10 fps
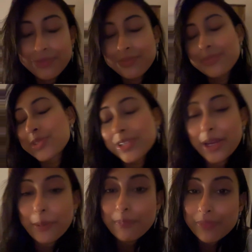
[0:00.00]
So
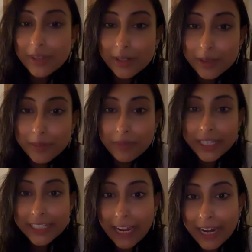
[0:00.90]
yeah,
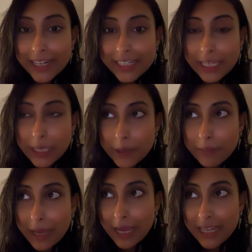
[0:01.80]
my dad
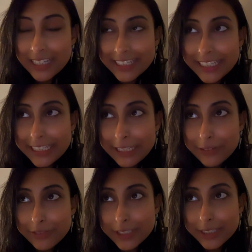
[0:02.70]
came and
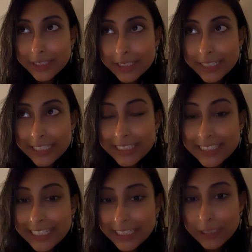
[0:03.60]
he
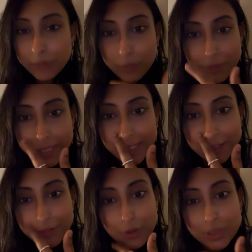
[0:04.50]
stayed in Mumbai,
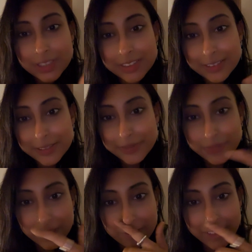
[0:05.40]
of course,
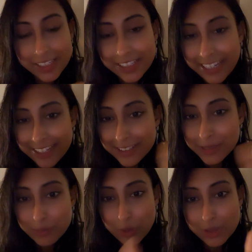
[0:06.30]
in very like
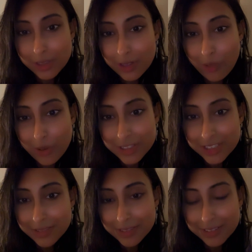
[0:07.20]
small
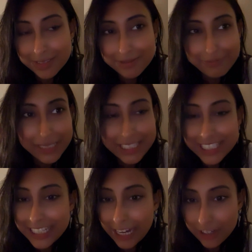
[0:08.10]
lodge,
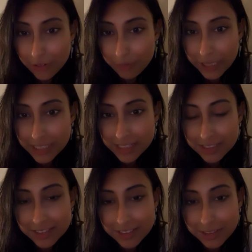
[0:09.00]
PG kind of places.